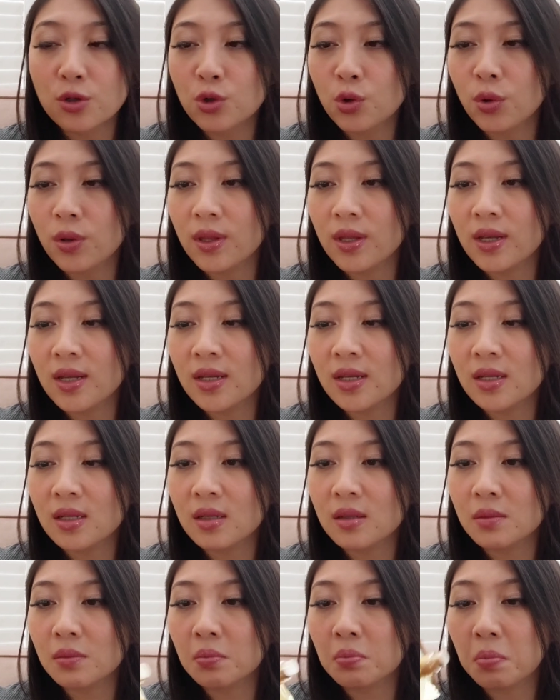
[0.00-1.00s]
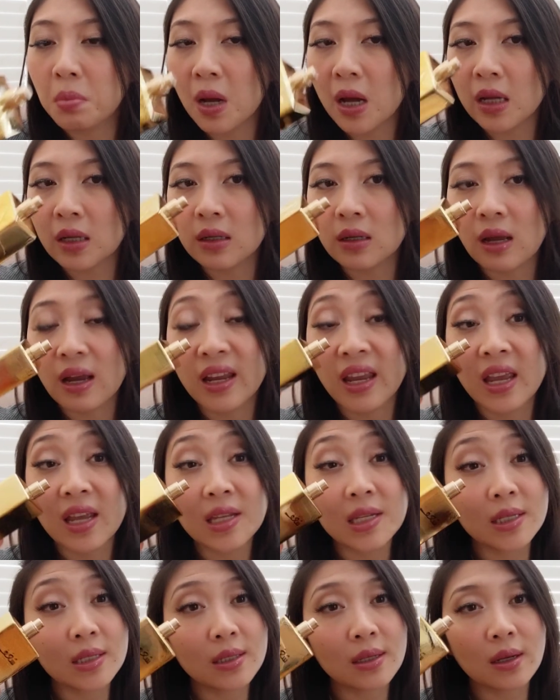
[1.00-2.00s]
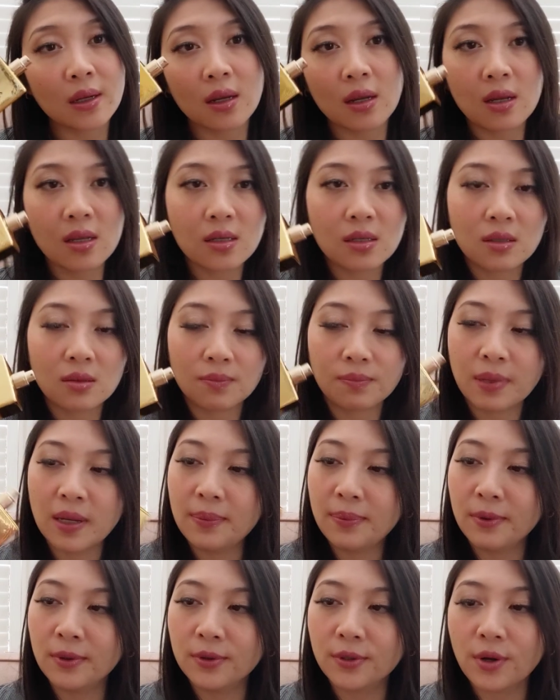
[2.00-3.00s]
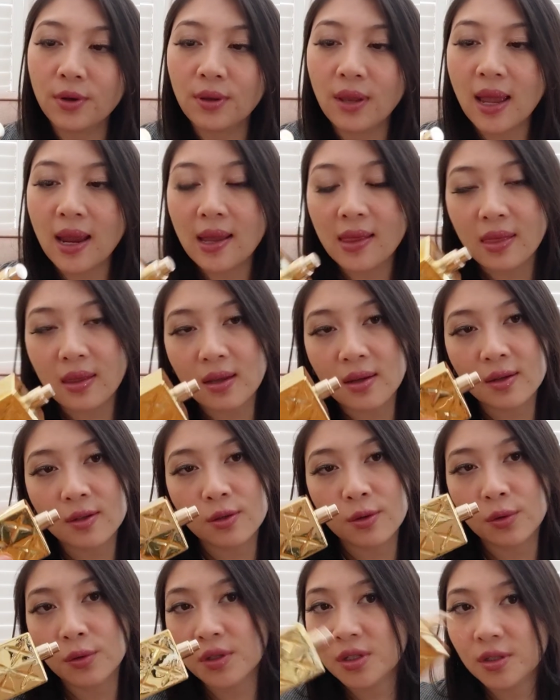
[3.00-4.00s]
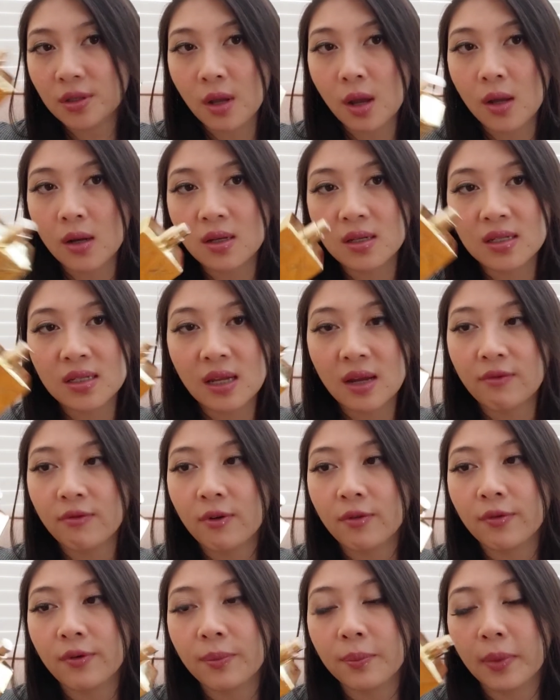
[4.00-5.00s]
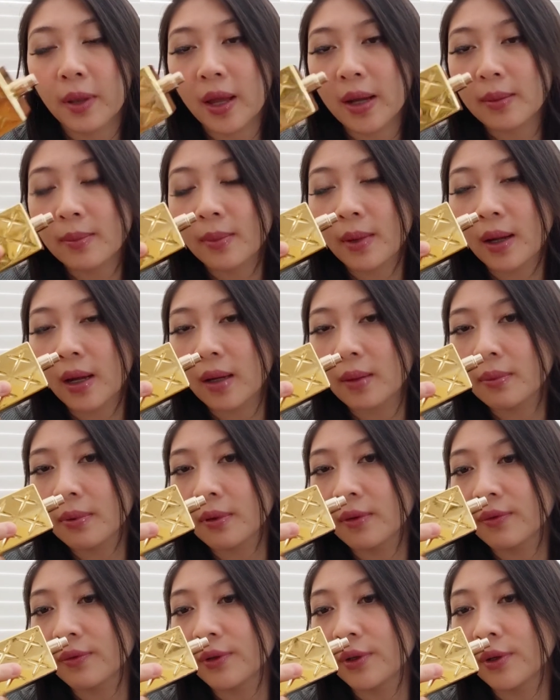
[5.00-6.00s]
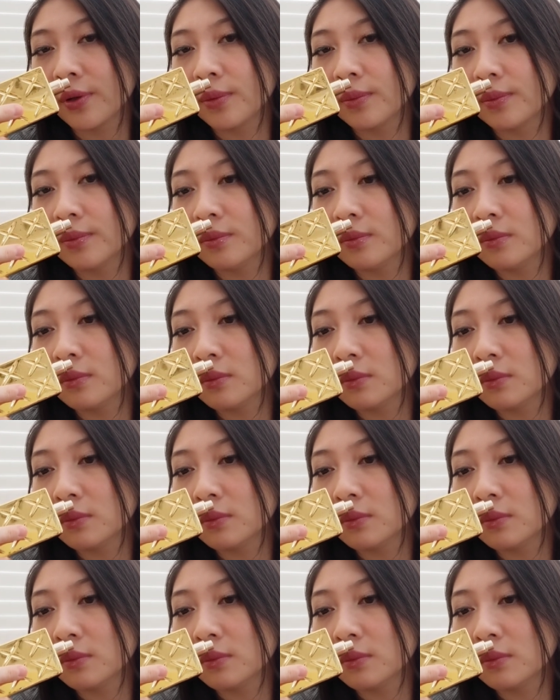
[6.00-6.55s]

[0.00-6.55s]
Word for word: enjoy this, but I guess it's people don't like this, so it's not as safe of a blind buy perfume.